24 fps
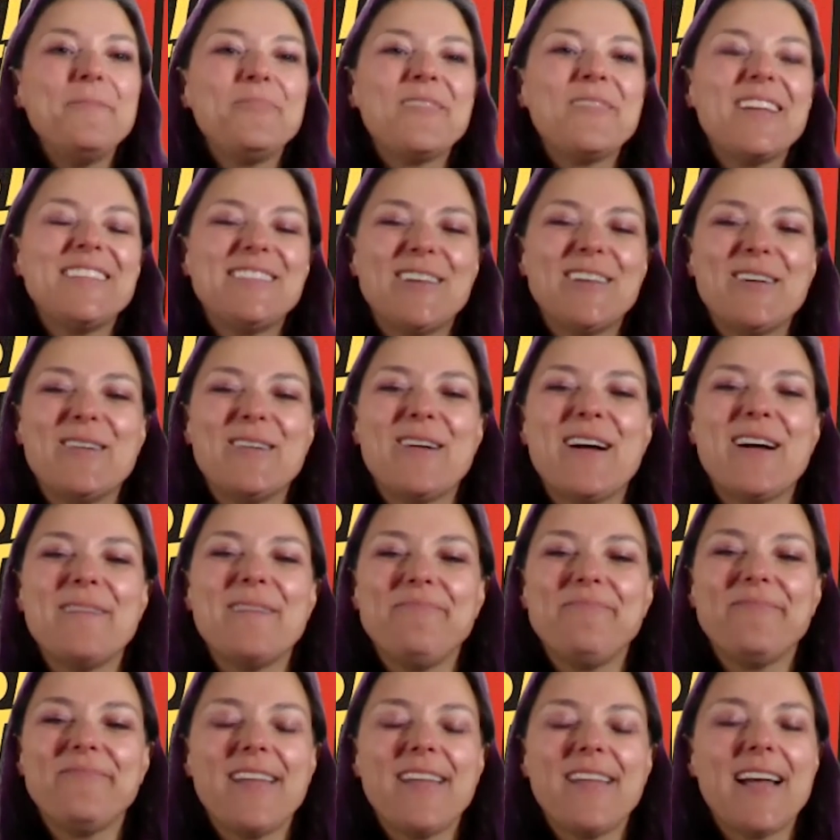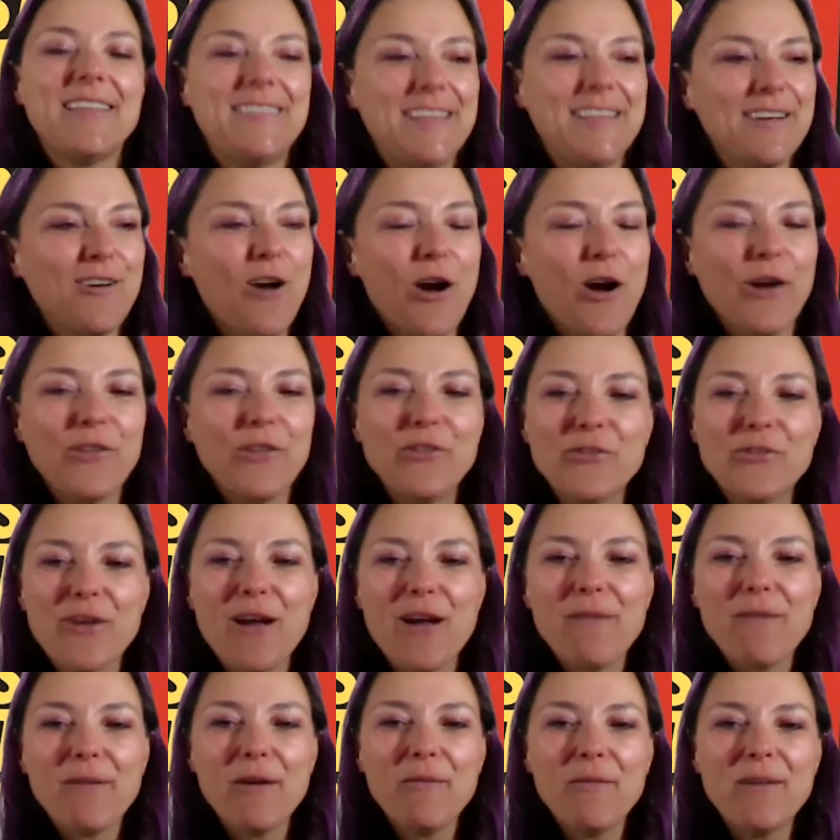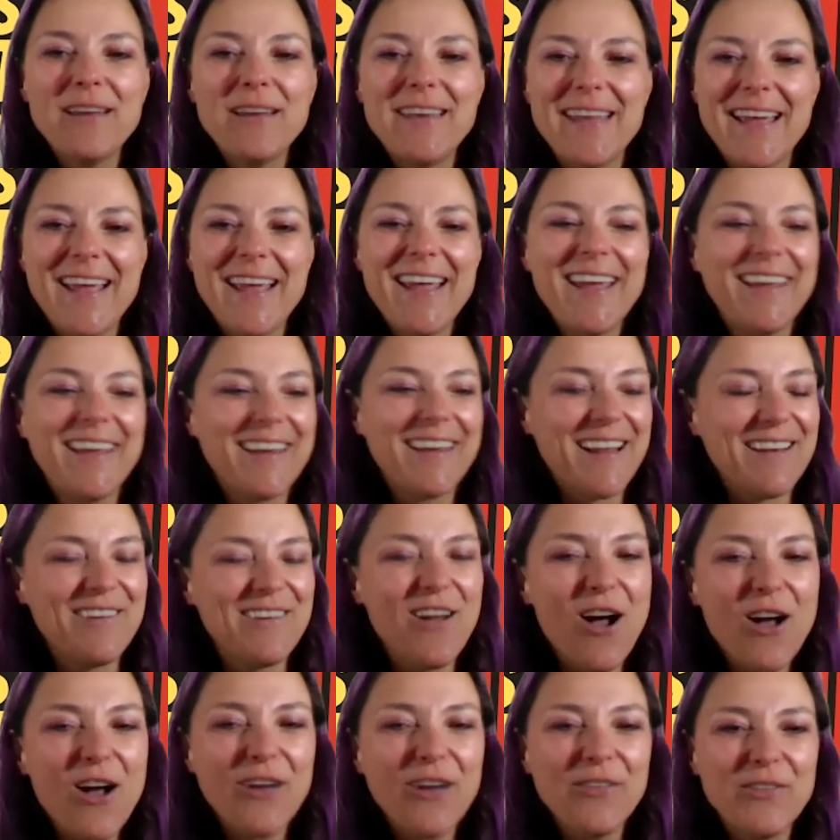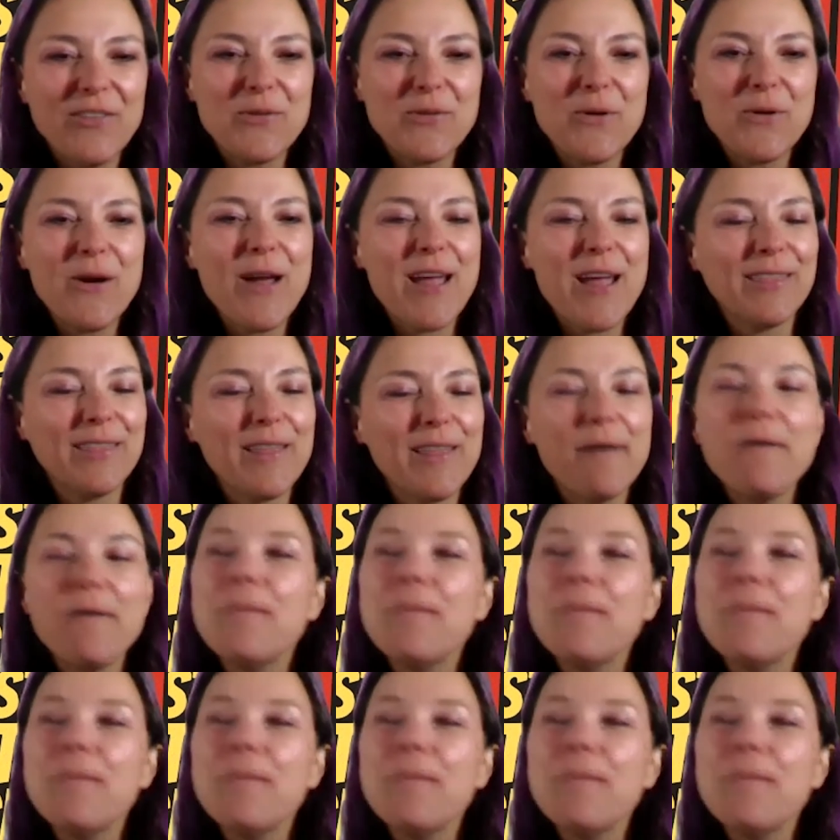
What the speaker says: So I see a car in the driveway one day, and I knock on the door, and lo and